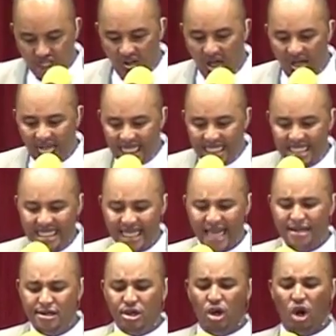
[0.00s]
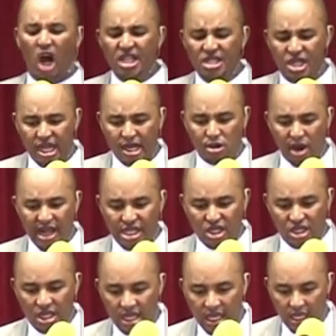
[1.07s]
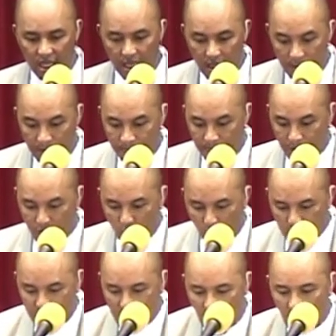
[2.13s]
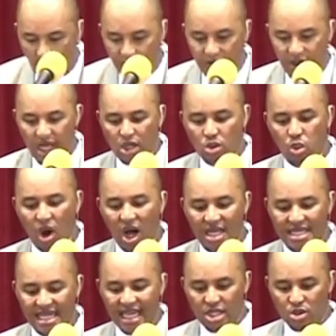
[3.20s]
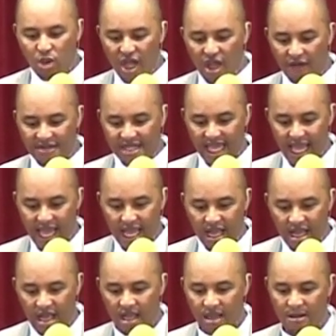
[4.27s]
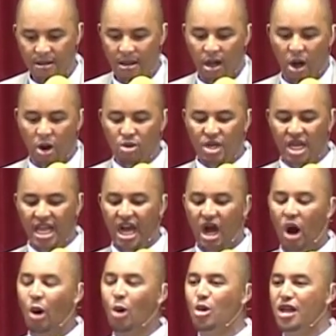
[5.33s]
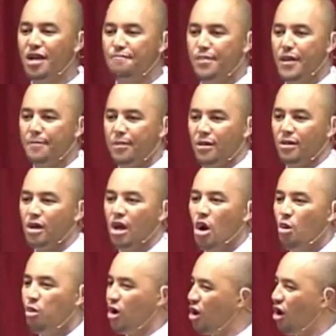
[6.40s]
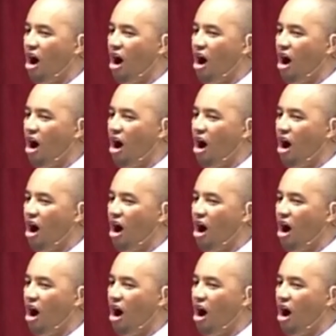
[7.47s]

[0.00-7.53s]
God said, consecrate yourself, it was his way of saying, only holy people will